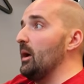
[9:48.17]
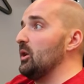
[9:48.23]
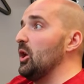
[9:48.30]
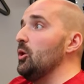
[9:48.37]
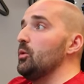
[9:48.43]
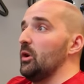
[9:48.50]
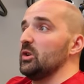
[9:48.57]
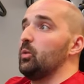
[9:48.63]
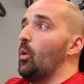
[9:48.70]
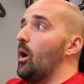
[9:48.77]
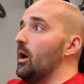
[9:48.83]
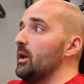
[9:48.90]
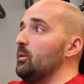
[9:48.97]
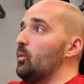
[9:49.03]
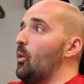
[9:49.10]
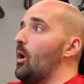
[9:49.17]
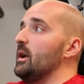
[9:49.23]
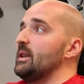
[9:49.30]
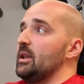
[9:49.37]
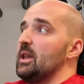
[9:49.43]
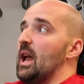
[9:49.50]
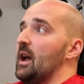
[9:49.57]
Kunos, why why
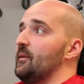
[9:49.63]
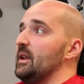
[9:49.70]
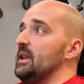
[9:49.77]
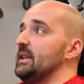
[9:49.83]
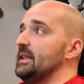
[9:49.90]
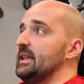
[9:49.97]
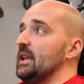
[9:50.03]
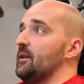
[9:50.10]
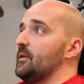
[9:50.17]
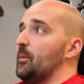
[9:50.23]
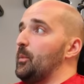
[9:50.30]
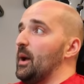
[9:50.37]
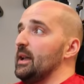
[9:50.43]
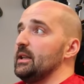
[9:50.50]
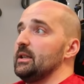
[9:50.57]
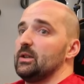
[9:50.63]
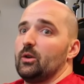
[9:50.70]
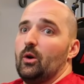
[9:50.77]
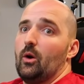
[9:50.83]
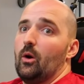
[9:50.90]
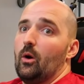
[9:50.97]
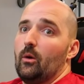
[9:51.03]
don't you have any seat of the pants
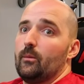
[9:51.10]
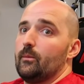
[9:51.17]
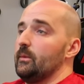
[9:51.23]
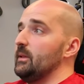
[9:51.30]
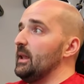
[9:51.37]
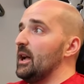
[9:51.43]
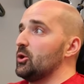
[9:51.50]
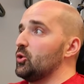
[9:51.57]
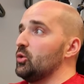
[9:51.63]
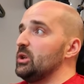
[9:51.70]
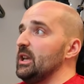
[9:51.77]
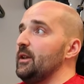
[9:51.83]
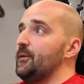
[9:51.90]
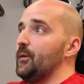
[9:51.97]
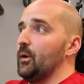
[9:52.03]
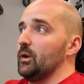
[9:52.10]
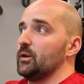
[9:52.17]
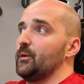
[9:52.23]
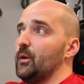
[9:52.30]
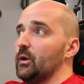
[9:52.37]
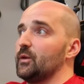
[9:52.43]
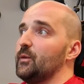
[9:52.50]
or lateral G-force
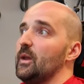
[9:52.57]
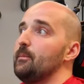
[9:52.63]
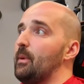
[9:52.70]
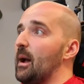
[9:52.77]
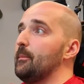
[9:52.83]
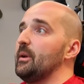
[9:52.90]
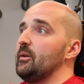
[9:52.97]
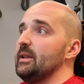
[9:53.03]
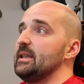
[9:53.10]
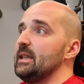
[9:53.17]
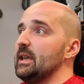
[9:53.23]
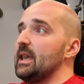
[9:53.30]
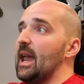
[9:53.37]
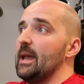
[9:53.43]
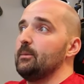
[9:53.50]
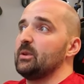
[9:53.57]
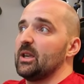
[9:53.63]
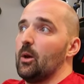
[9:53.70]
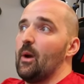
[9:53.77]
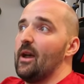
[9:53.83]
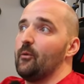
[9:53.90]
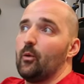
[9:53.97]
force feedback built into the game
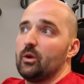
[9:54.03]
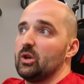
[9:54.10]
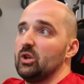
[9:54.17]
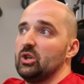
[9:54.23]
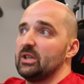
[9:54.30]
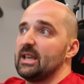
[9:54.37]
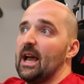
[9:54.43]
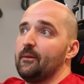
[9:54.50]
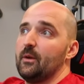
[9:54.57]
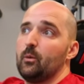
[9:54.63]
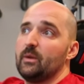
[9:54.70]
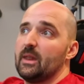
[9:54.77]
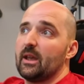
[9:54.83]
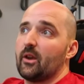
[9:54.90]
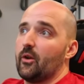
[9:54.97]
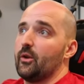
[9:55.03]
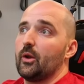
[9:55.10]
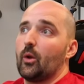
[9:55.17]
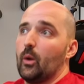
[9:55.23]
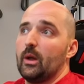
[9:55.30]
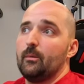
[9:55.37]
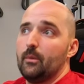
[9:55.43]
so everyone could just have it with their current
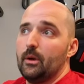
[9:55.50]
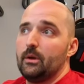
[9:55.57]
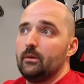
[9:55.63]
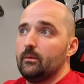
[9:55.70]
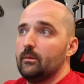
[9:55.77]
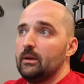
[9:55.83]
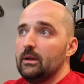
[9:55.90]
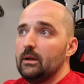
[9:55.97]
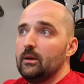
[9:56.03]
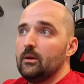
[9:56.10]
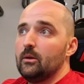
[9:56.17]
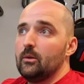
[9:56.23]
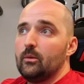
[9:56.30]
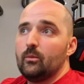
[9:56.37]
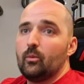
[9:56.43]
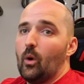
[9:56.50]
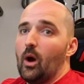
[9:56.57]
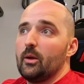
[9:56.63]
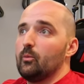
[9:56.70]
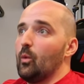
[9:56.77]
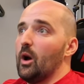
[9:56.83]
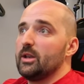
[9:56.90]
equipment?
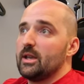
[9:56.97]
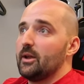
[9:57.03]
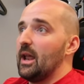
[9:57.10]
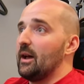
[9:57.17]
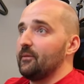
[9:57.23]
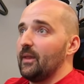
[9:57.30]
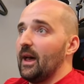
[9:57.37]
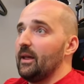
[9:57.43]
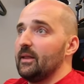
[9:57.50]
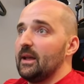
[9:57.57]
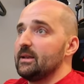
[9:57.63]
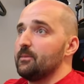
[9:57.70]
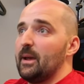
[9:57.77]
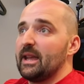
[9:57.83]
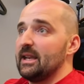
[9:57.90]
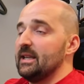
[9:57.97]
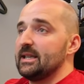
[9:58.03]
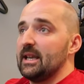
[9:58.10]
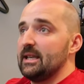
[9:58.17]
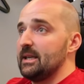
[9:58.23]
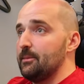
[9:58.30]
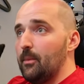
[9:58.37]
Why why don't have that? That doesn't make any
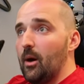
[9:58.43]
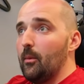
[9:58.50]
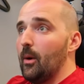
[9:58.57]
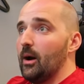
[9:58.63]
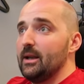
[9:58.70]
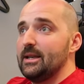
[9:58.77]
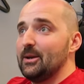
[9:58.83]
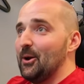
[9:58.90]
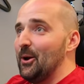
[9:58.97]
sense in my mind.